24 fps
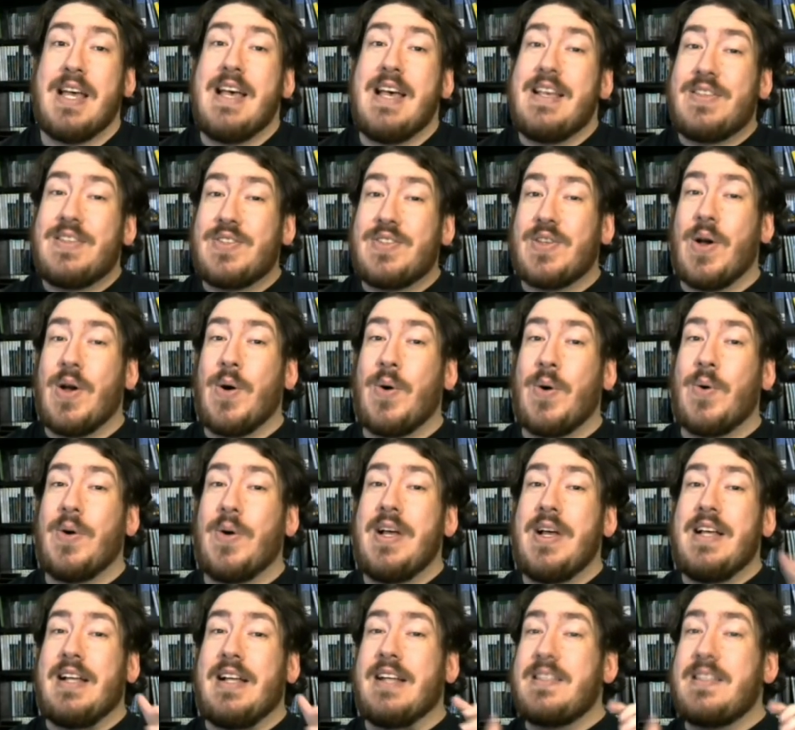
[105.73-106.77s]
So
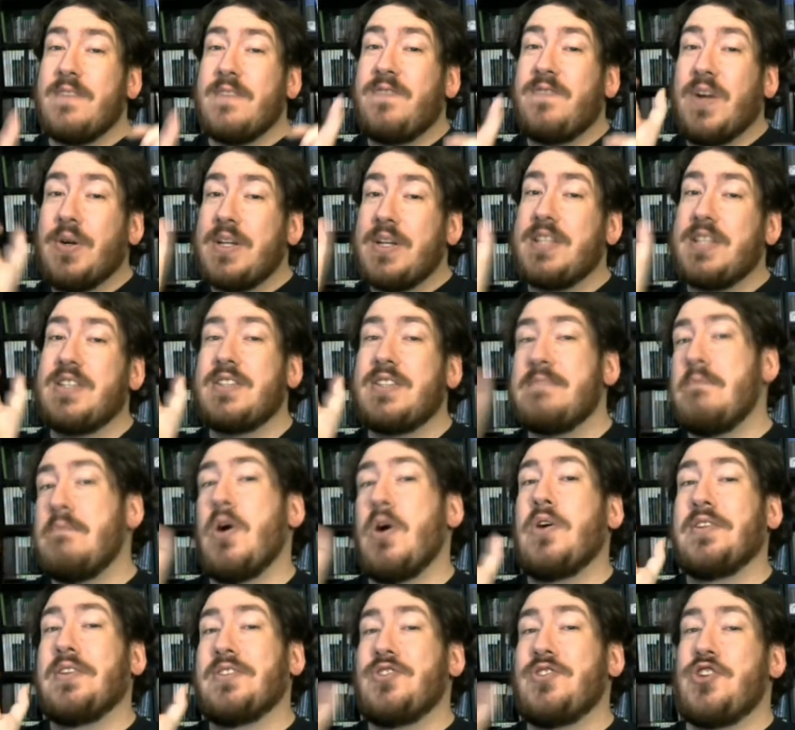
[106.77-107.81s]
that's a very
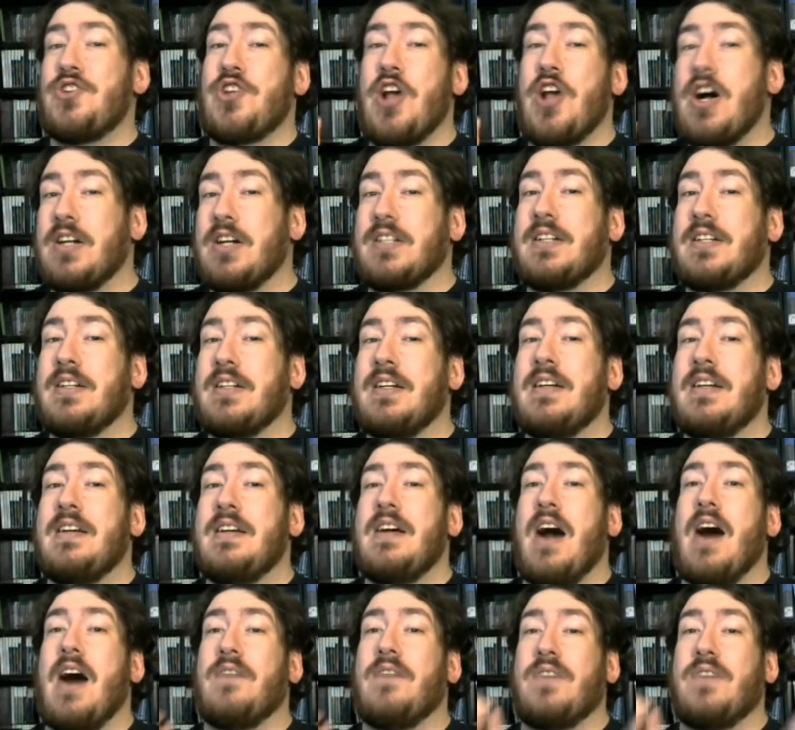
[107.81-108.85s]
small chunk
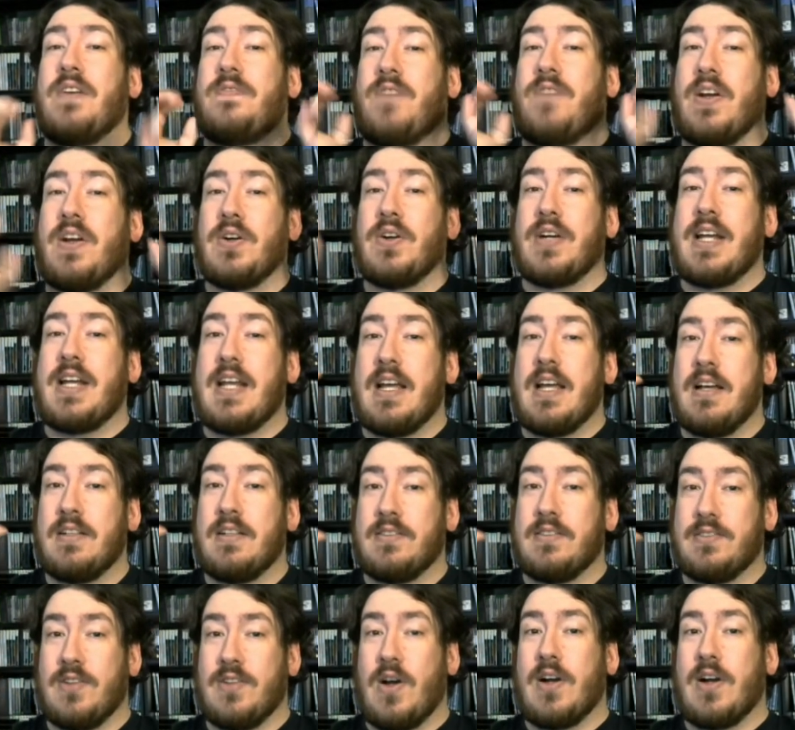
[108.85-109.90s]
of a very
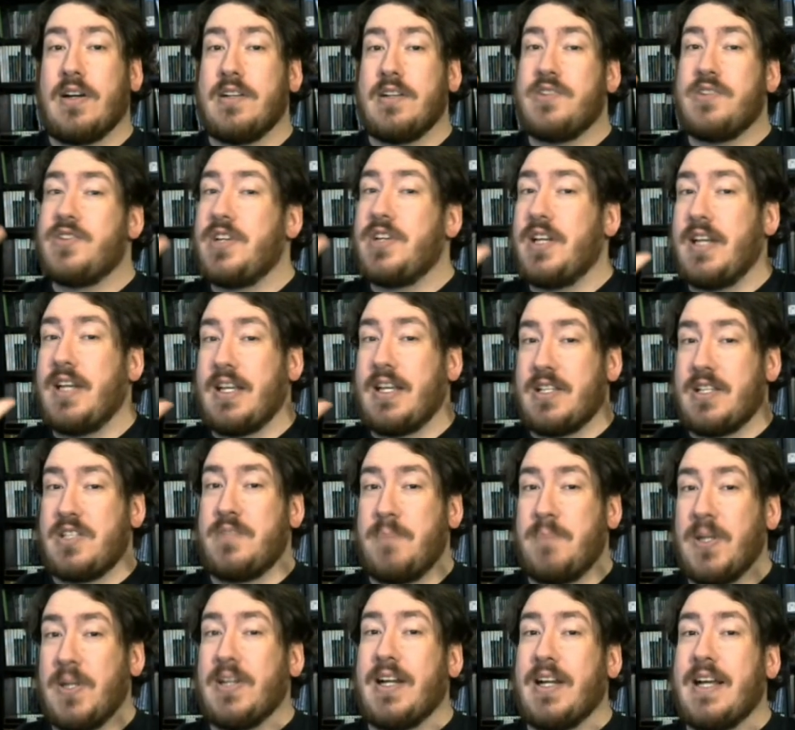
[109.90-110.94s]
large
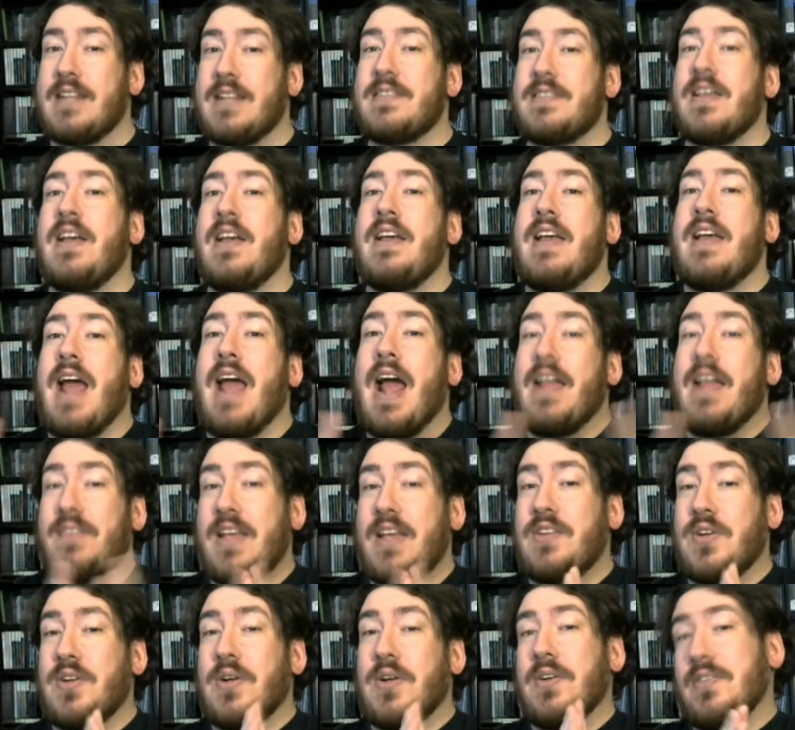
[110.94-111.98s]
experience, and
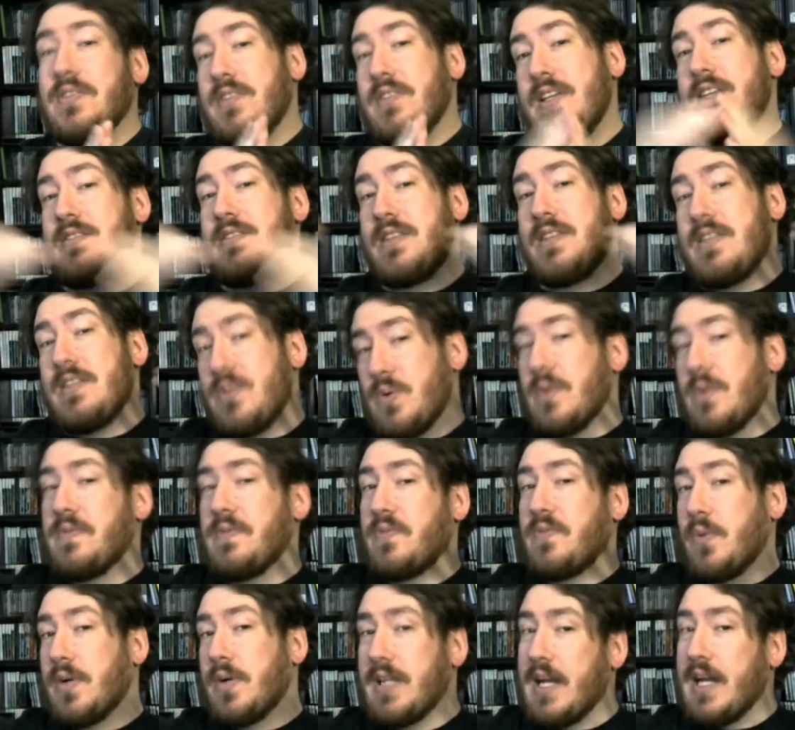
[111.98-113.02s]
they turn this into a
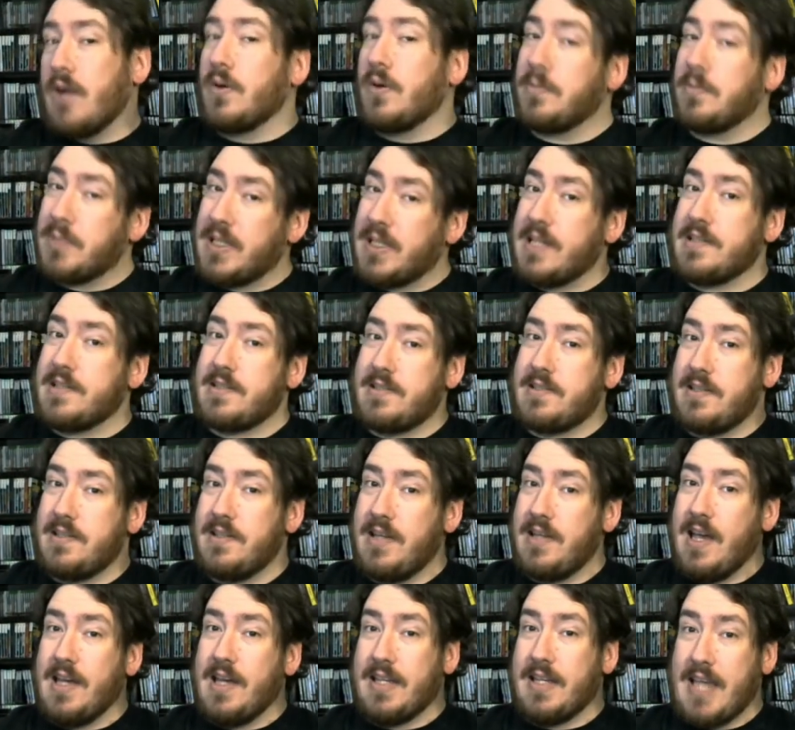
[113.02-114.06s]
40-hour plus
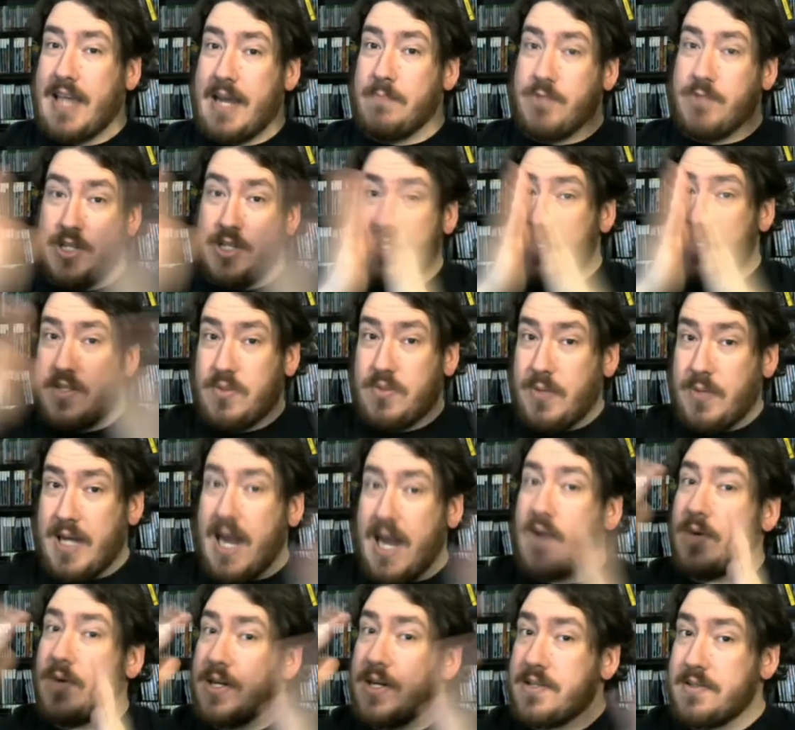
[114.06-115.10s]
game, just these 3
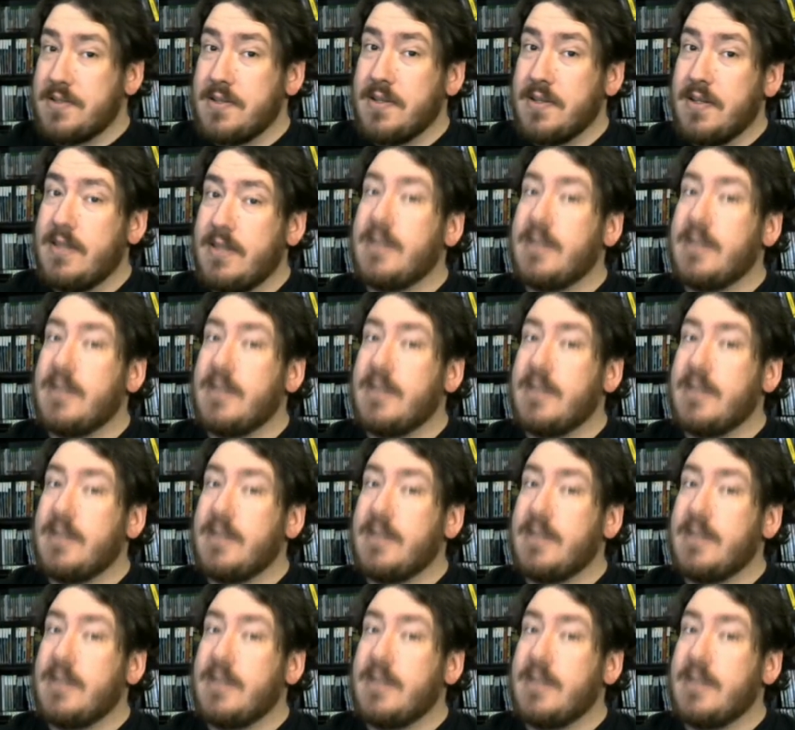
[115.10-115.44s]
hours.